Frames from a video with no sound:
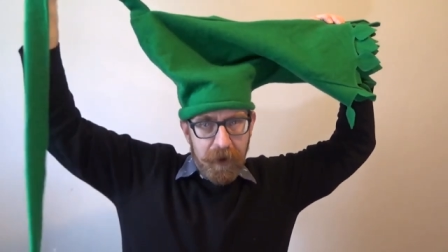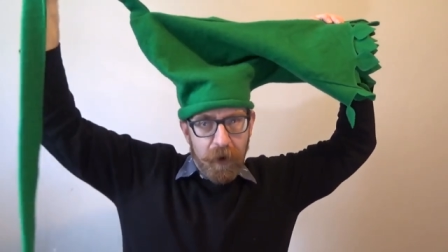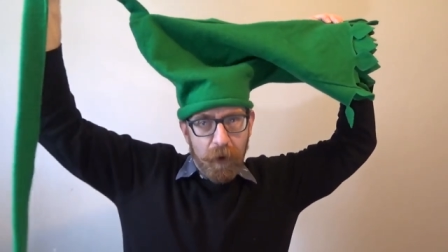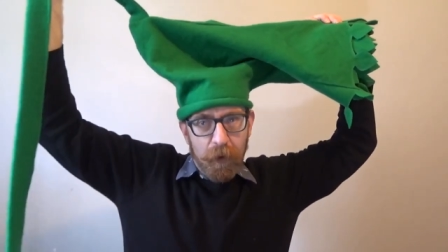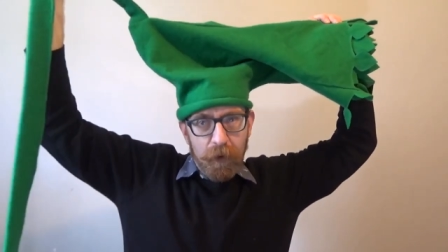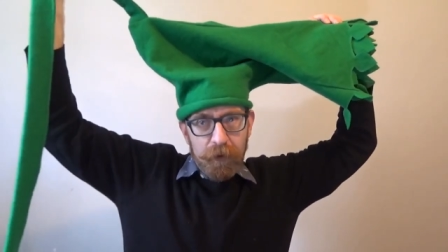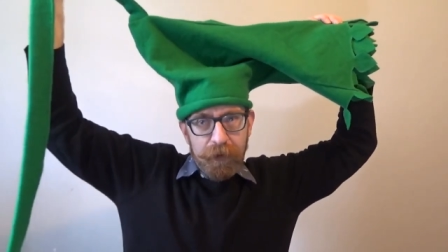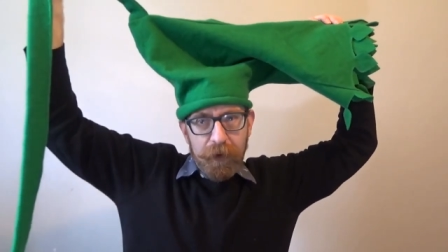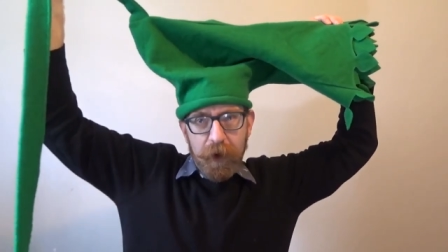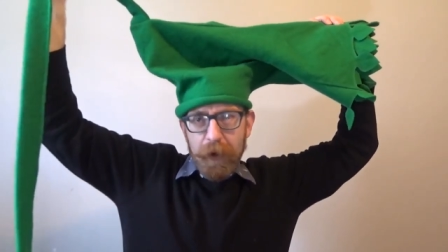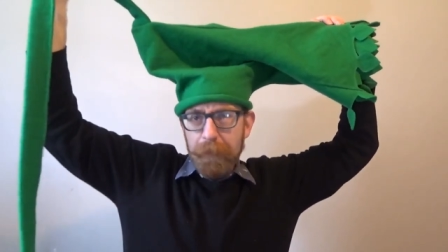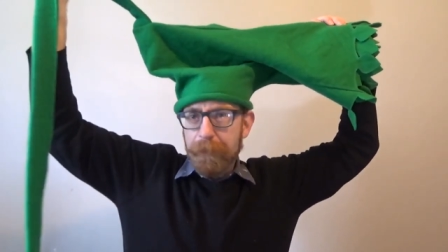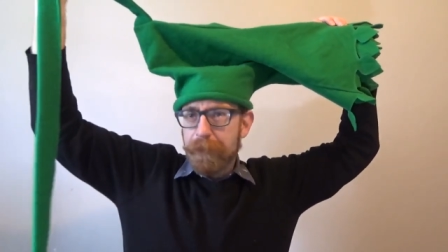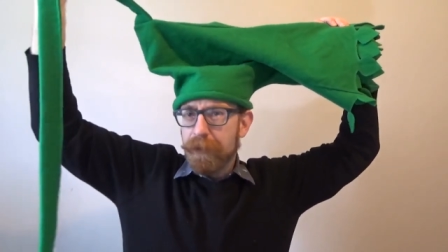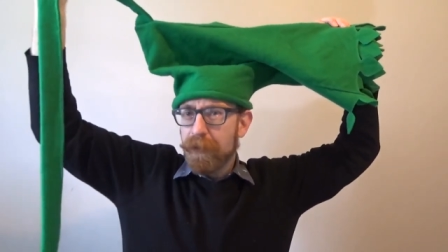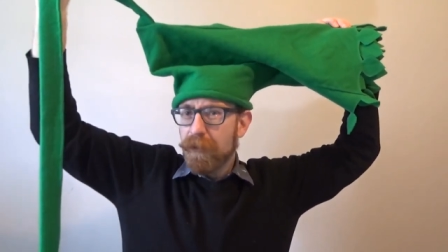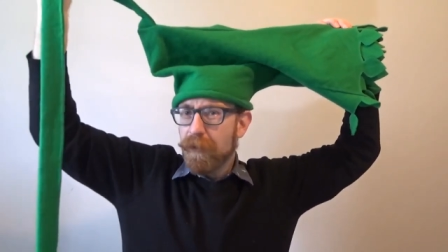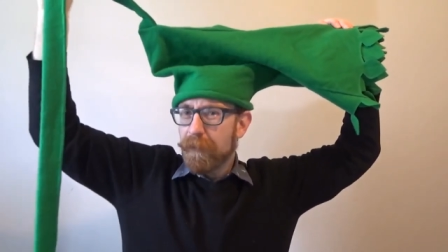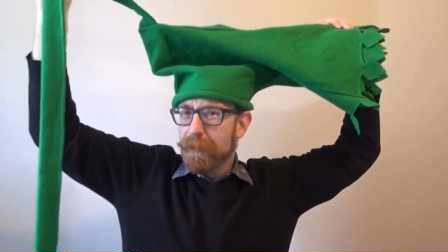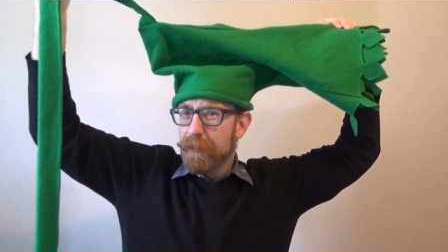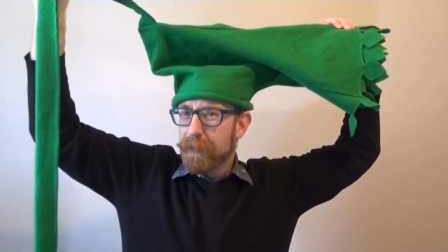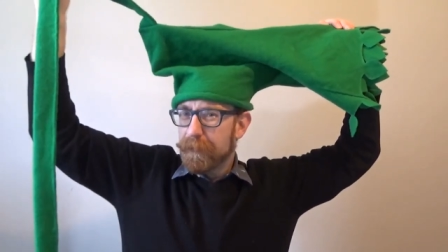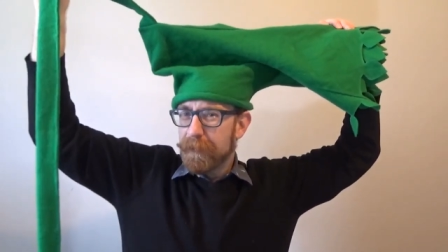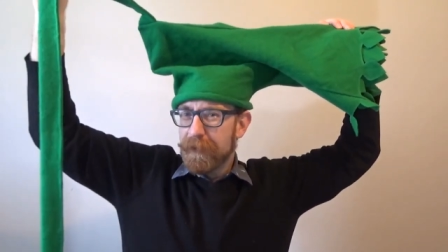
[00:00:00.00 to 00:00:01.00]
although
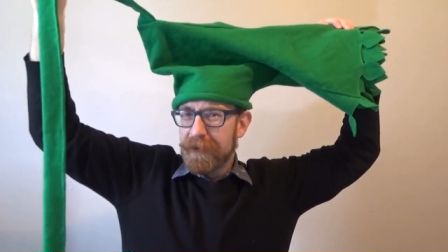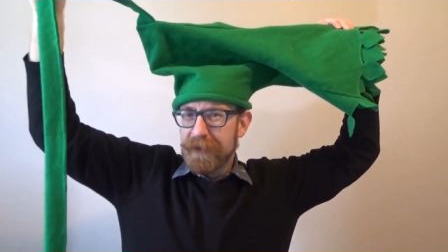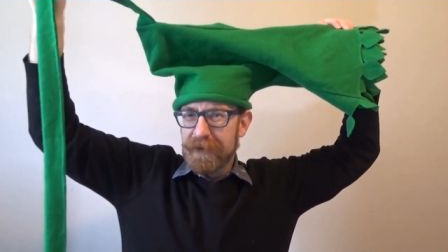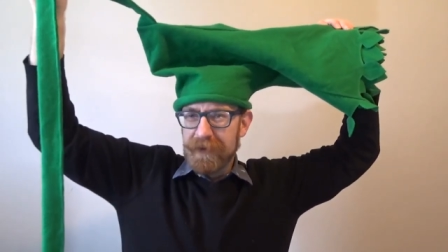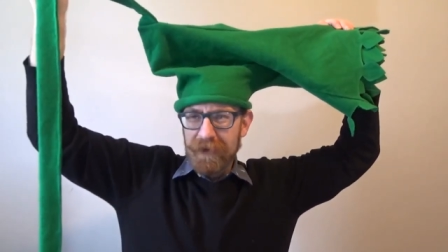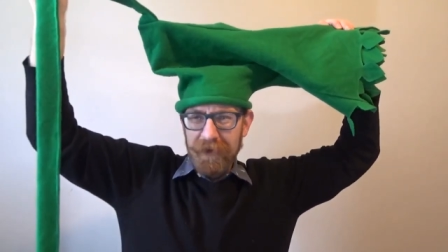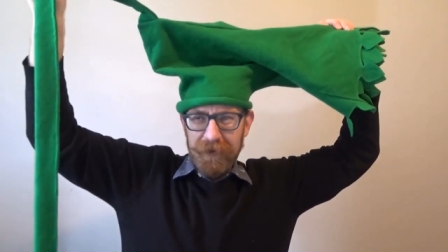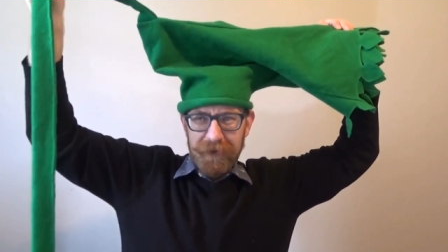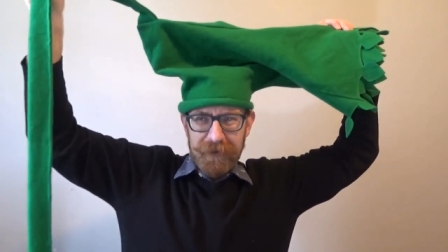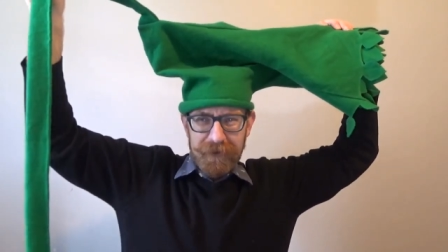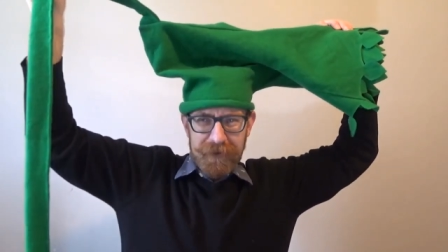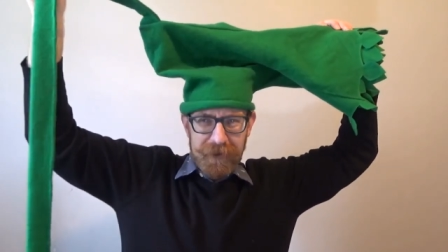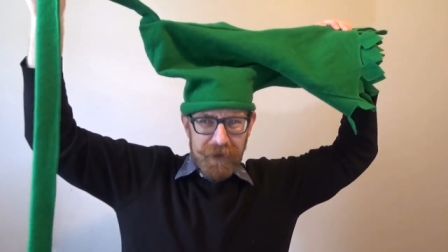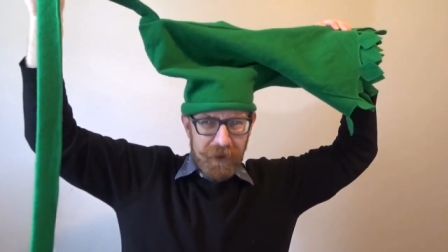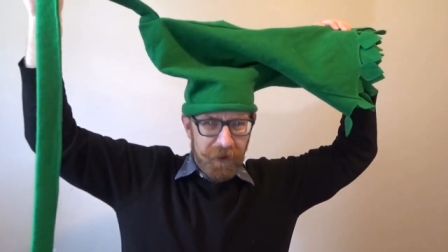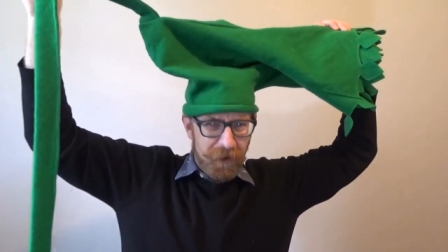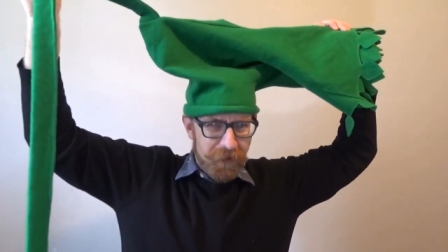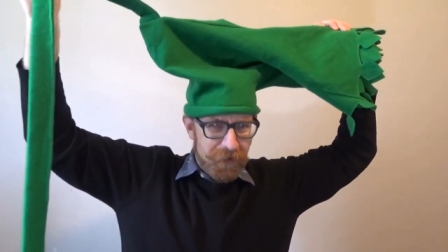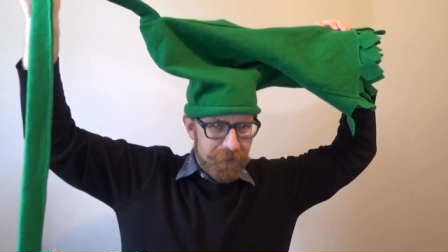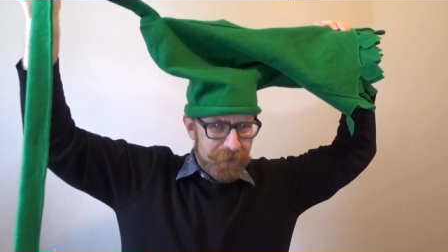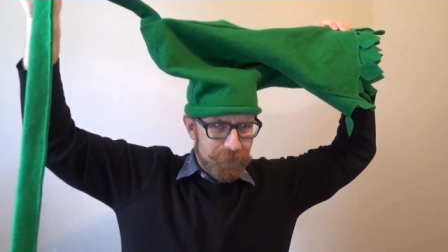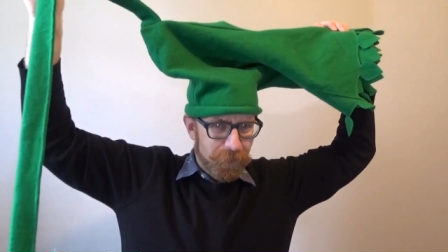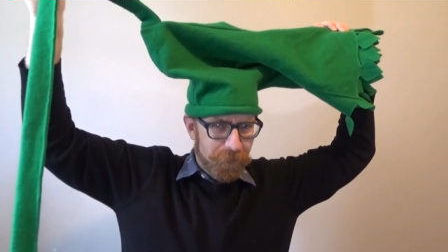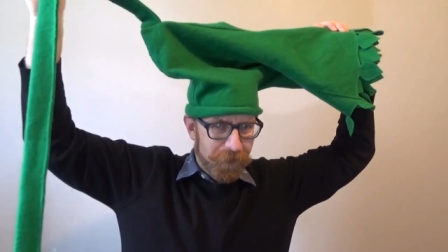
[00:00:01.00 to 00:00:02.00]
probably not as
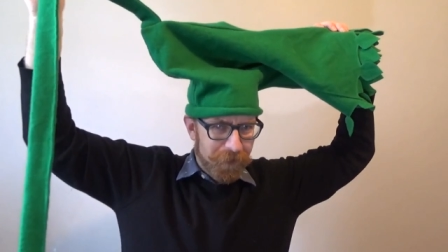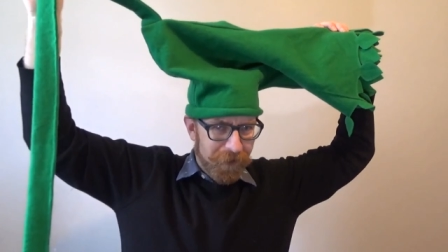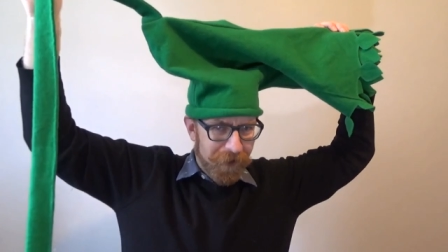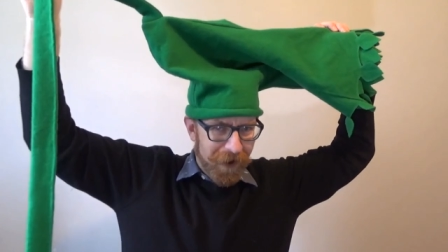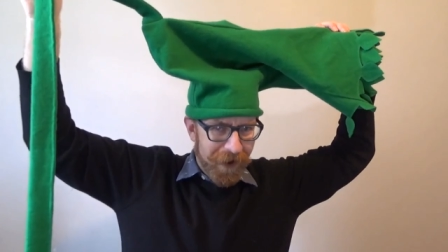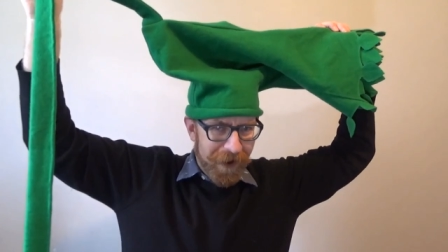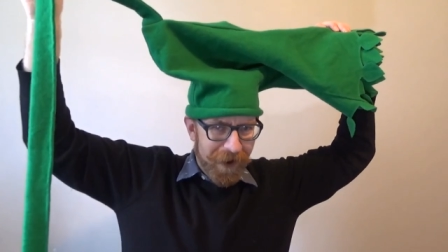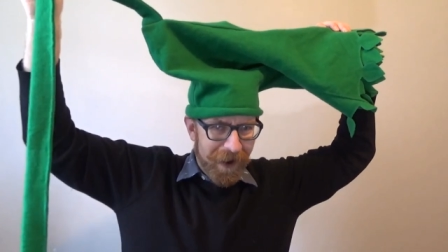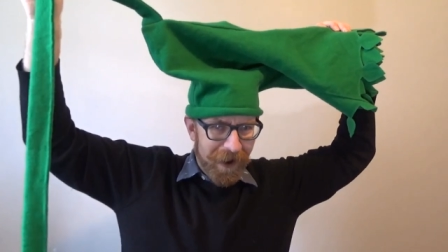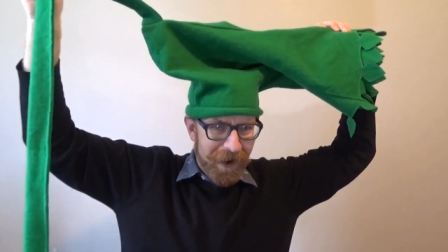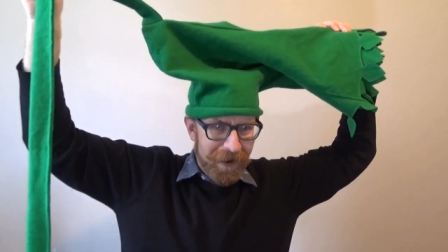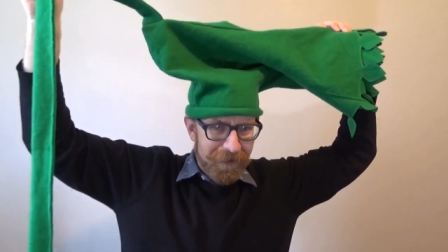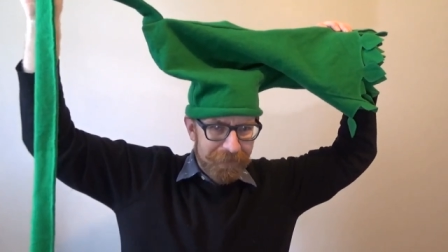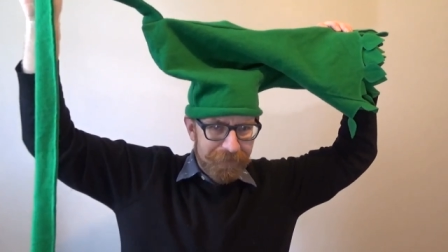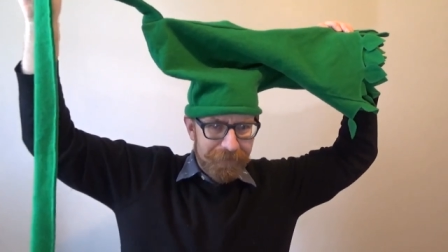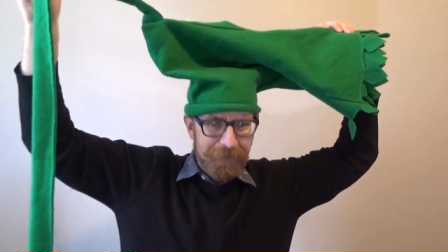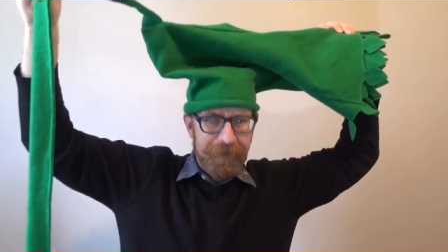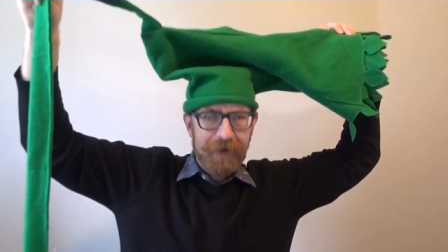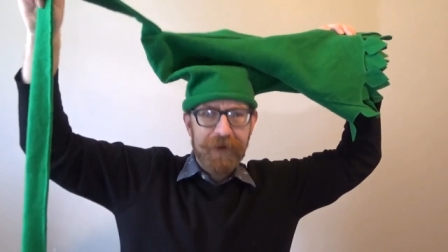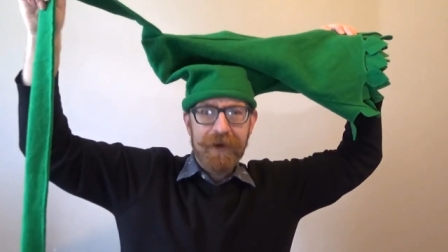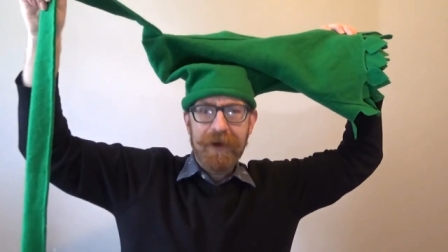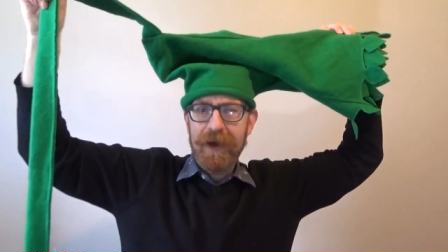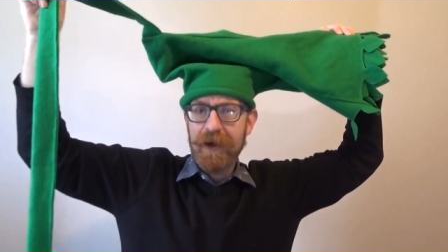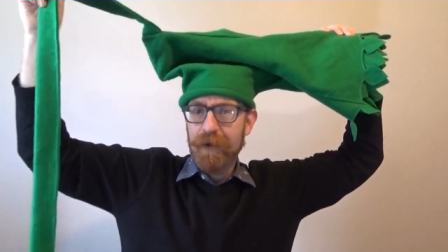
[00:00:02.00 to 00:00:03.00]
long as what I have.
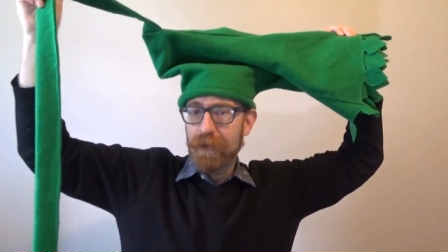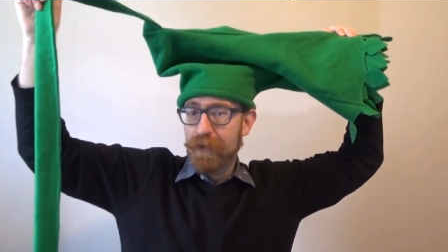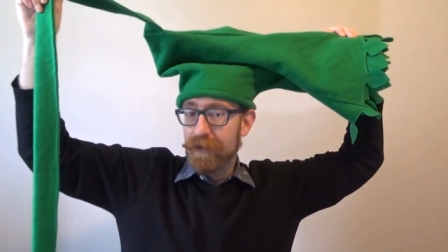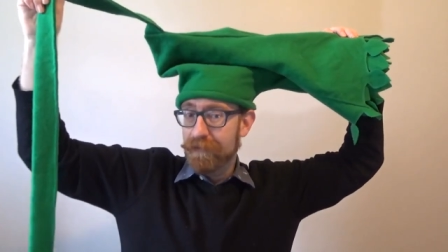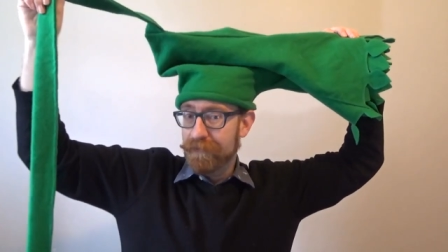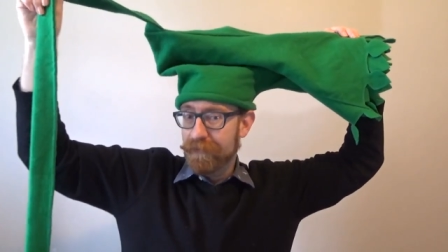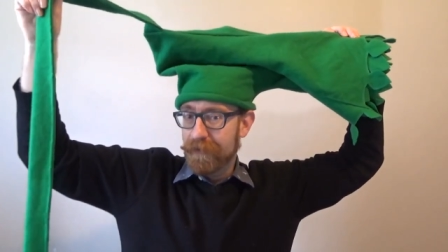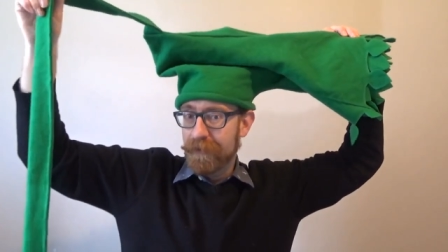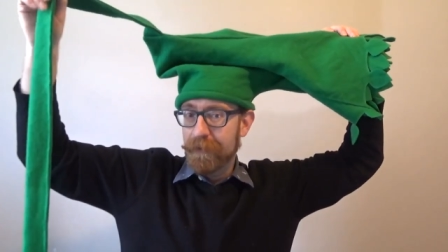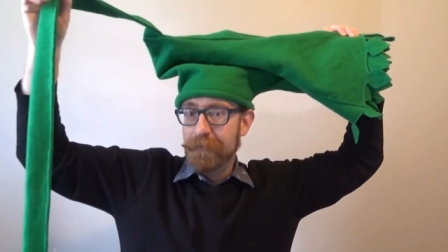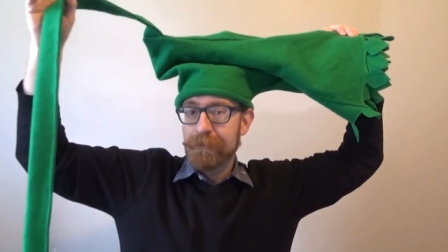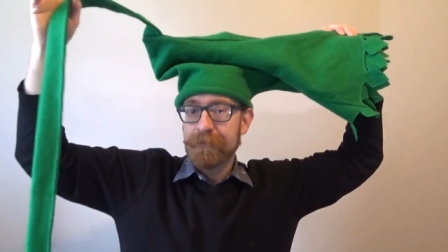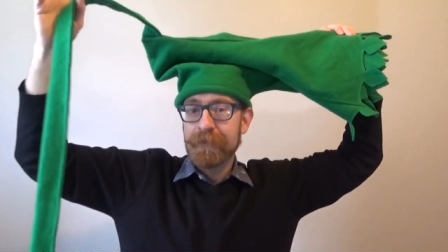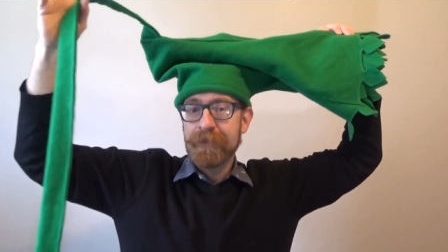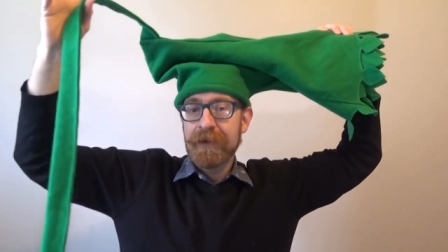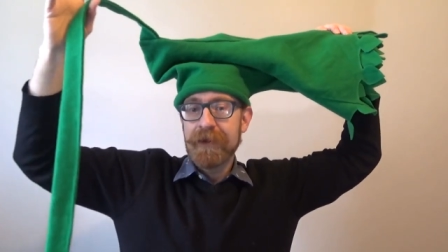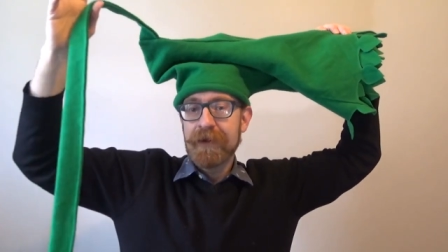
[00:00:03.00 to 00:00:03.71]
However,